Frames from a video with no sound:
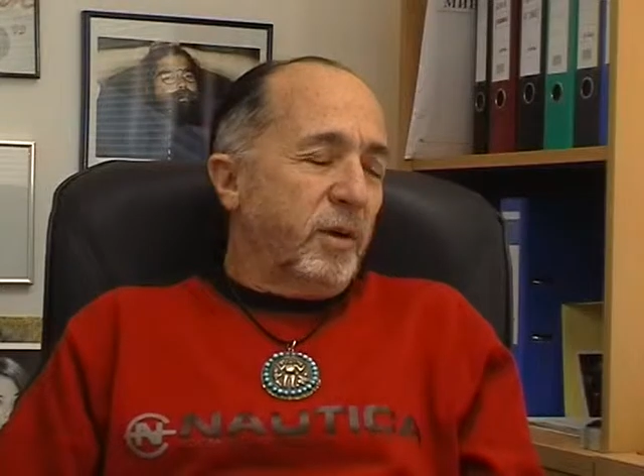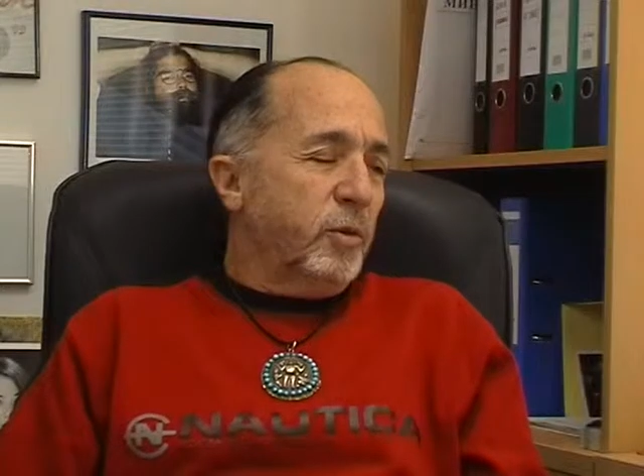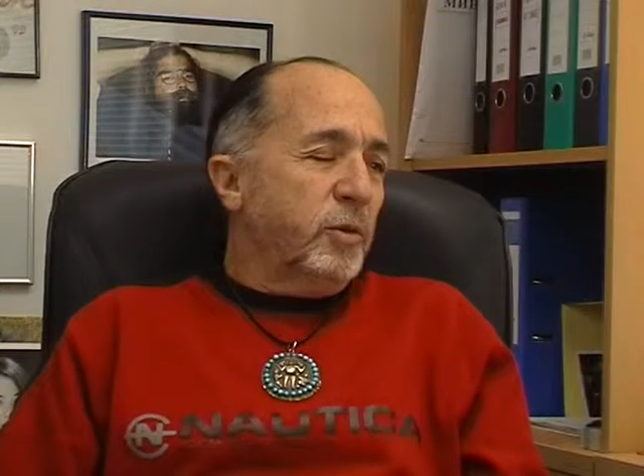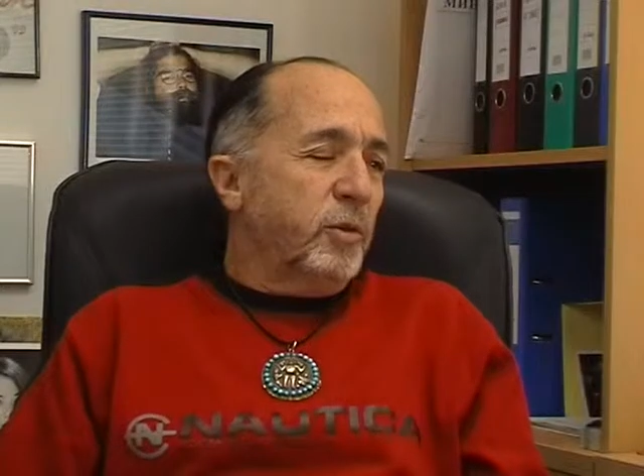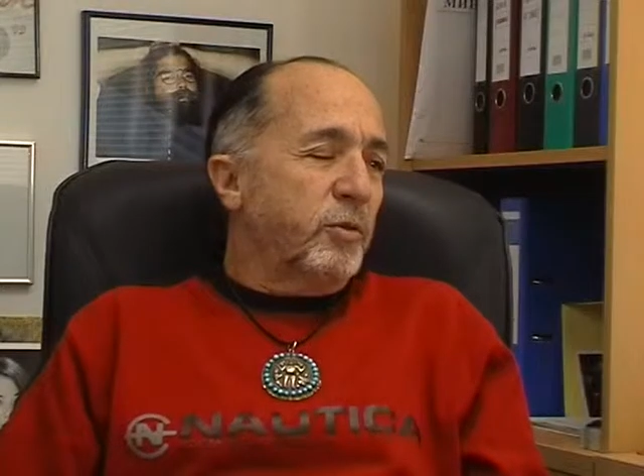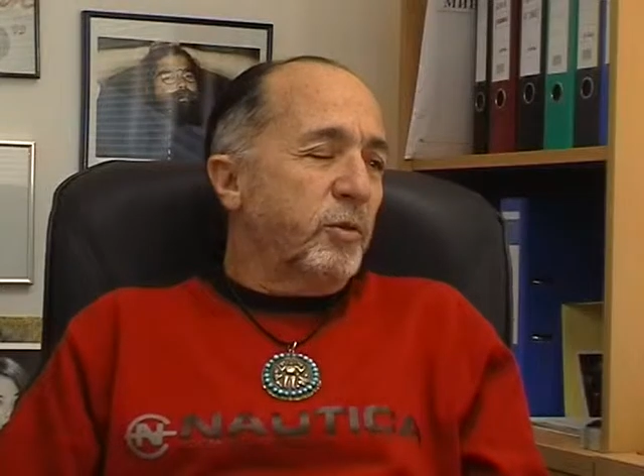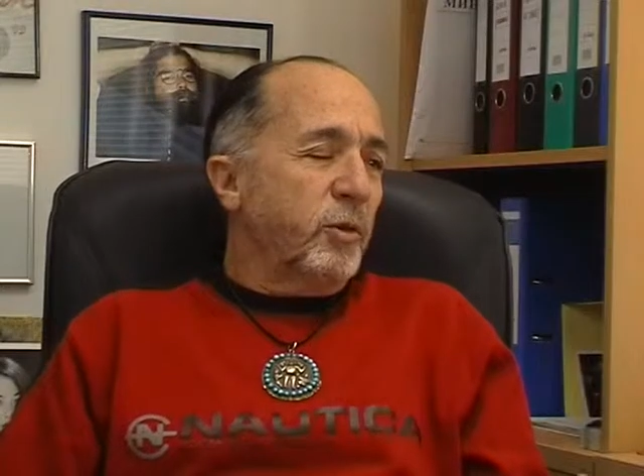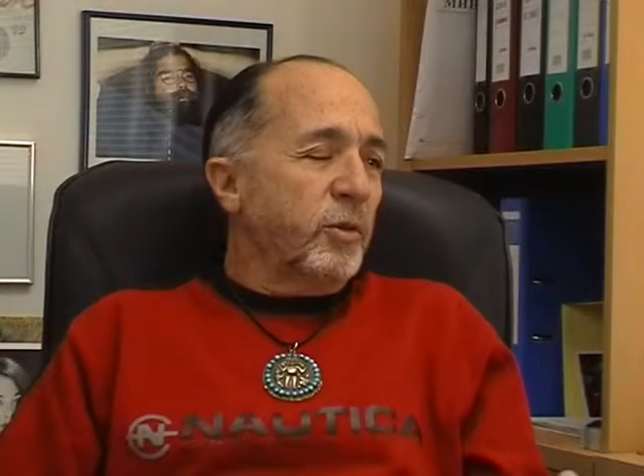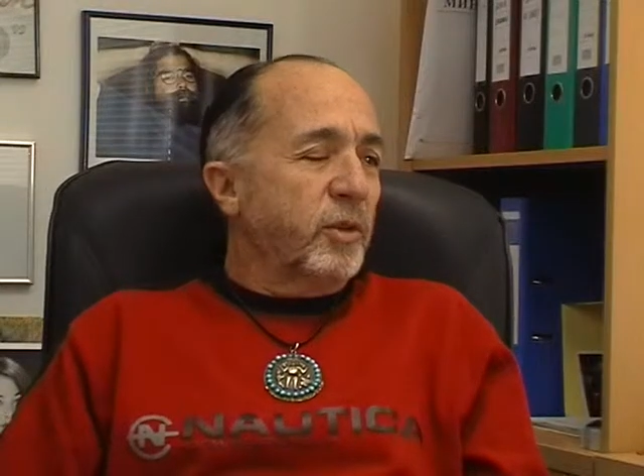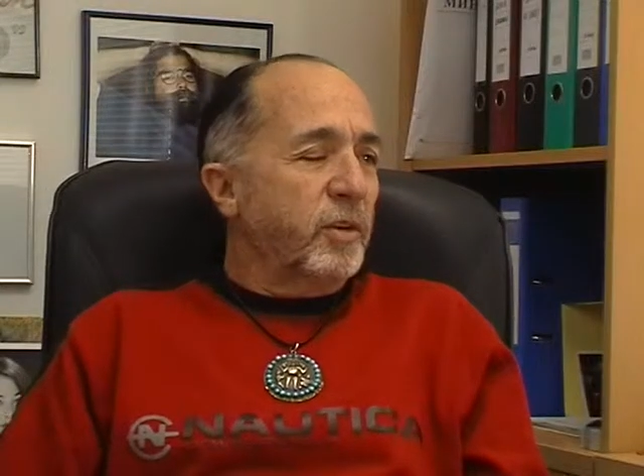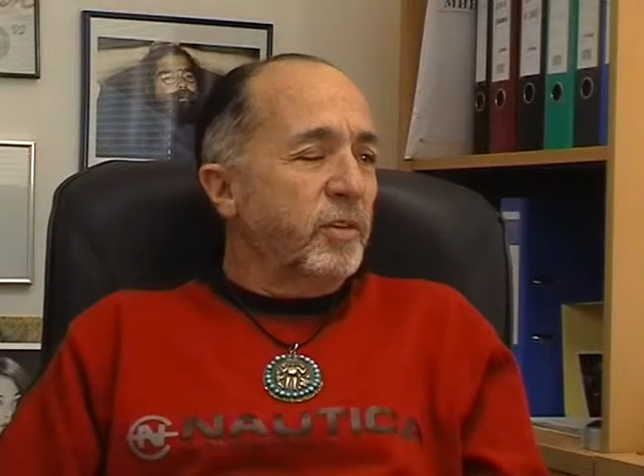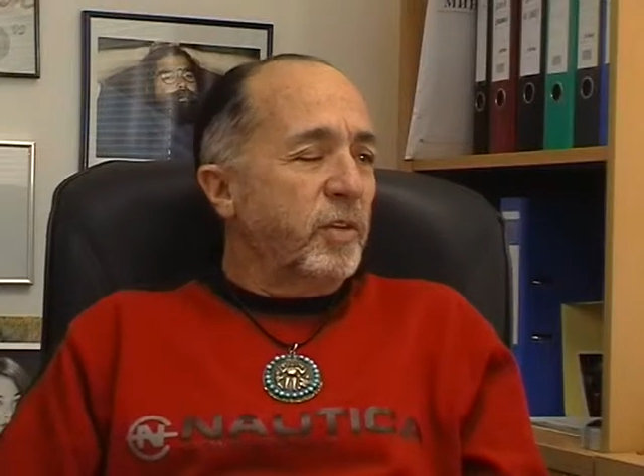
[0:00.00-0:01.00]
couldn't afford
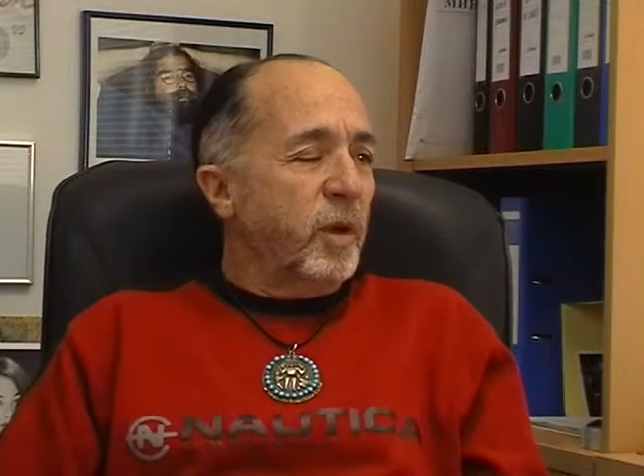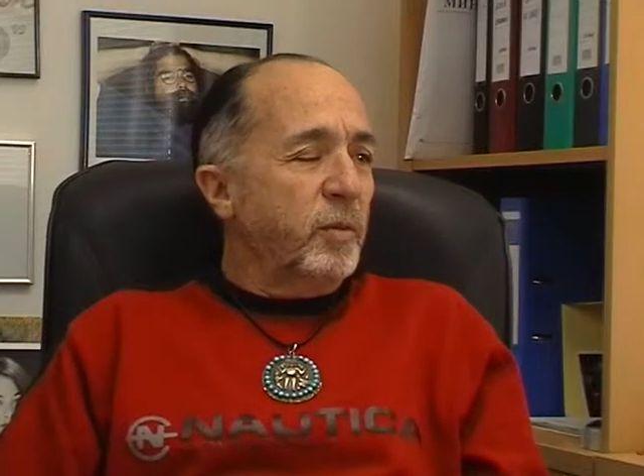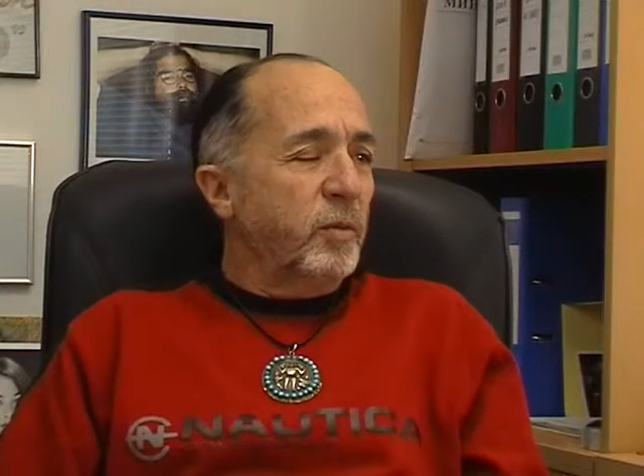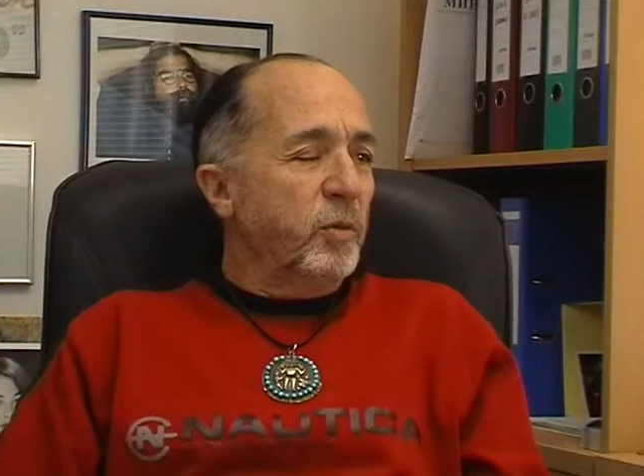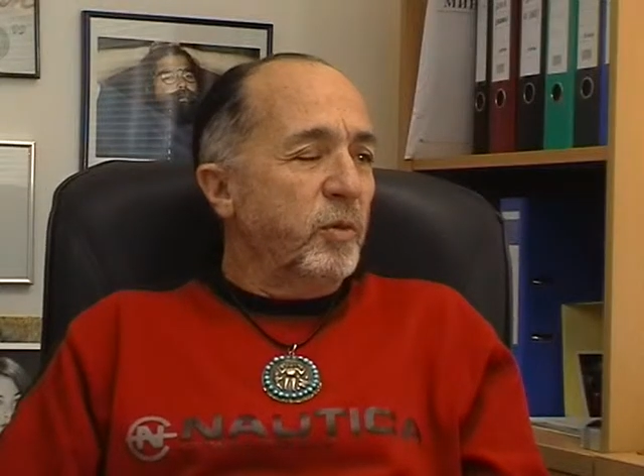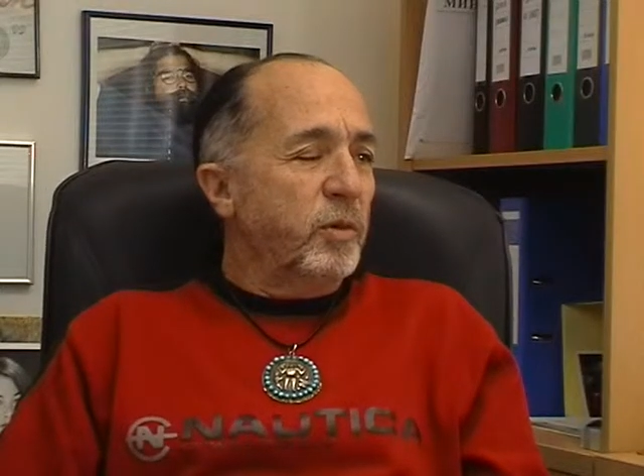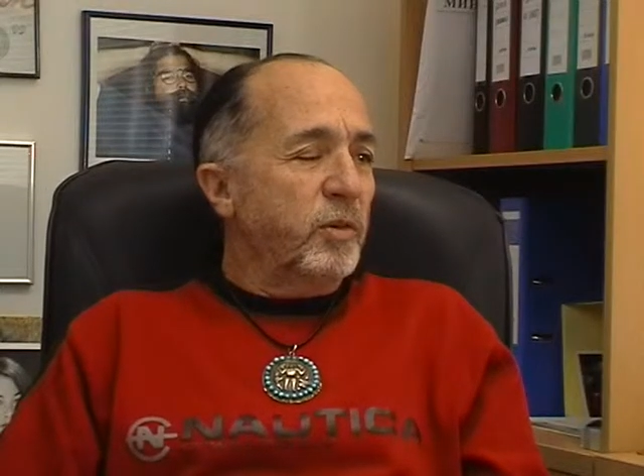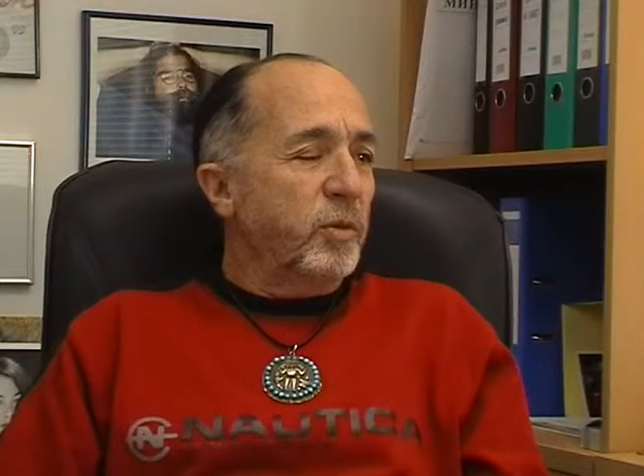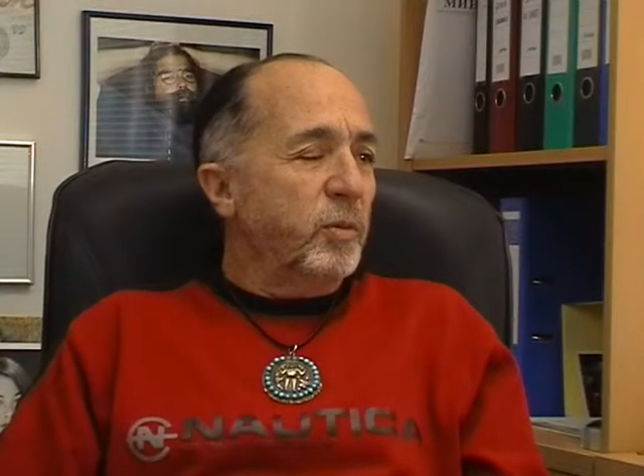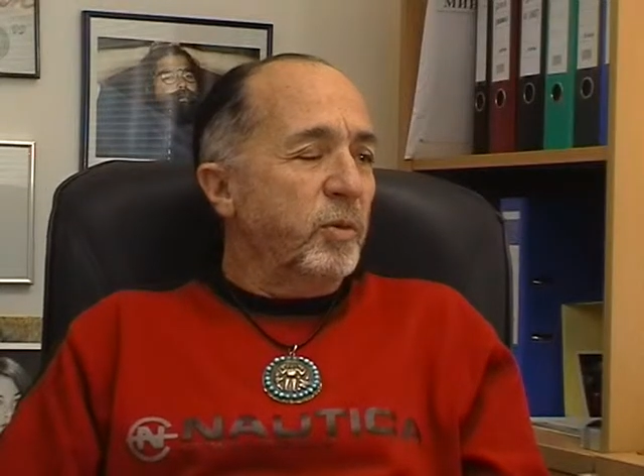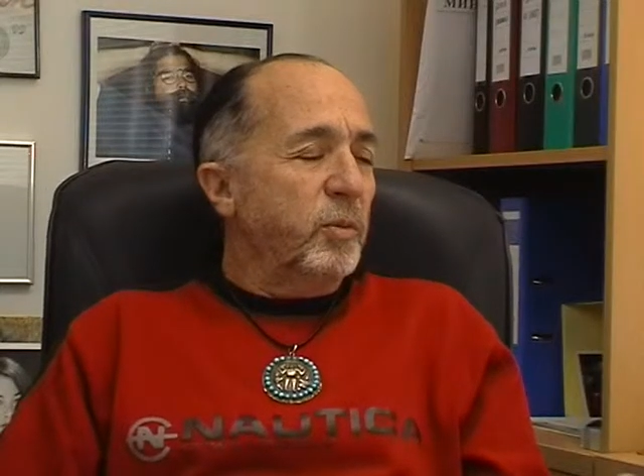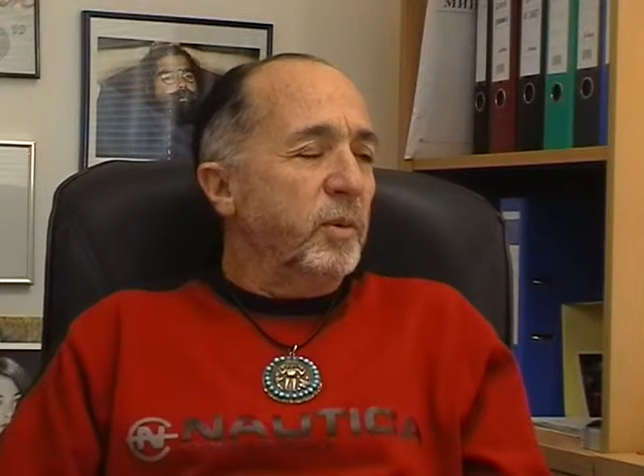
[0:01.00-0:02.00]
on these type of movies
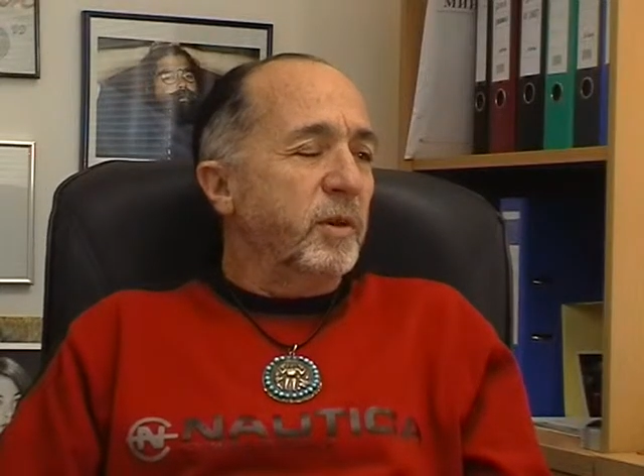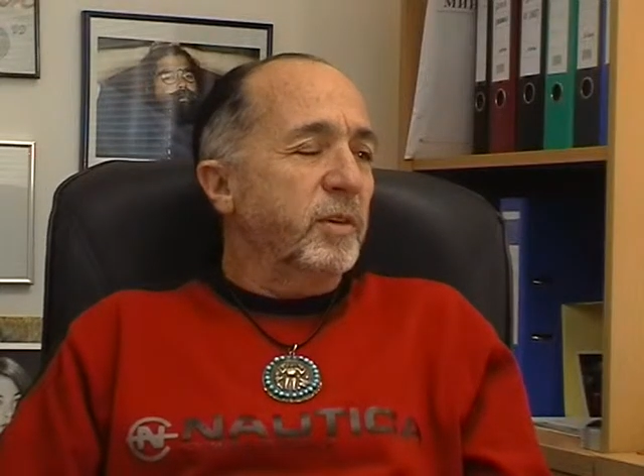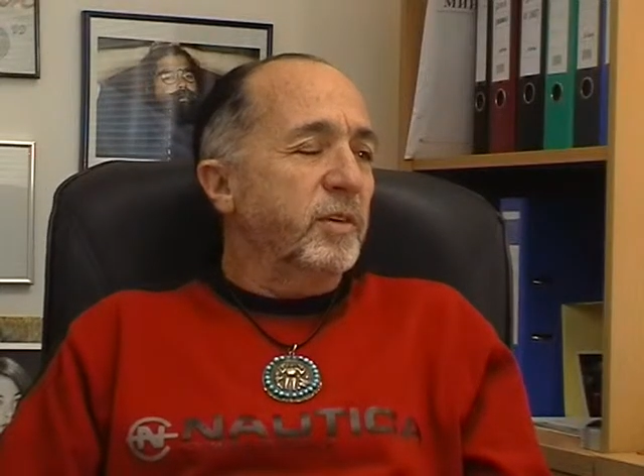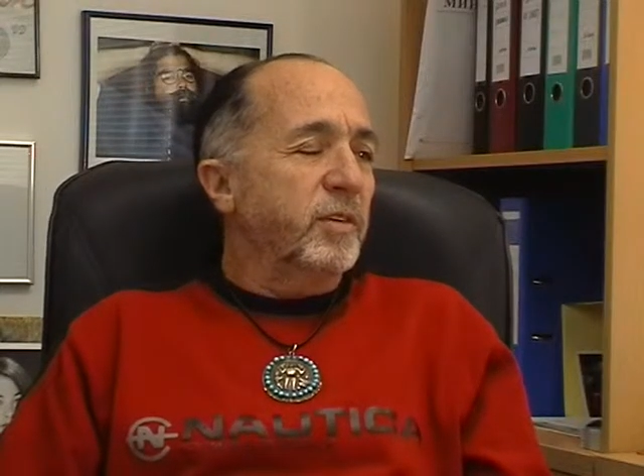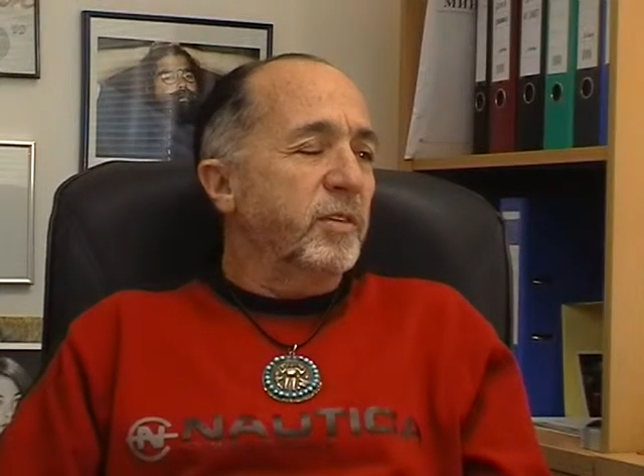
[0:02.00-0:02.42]
to, to build these